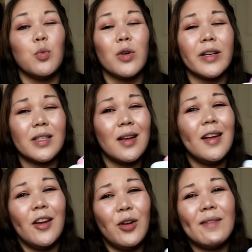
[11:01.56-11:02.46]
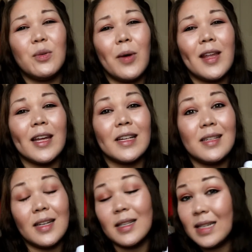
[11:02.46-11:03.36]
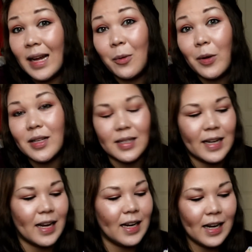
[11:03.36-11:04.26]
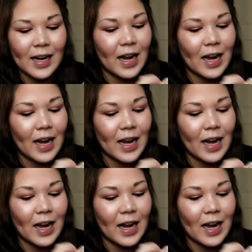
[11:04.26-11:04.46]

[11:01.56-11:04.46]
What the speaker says: you want. You have to wait like 6 to 8 weeks to get it,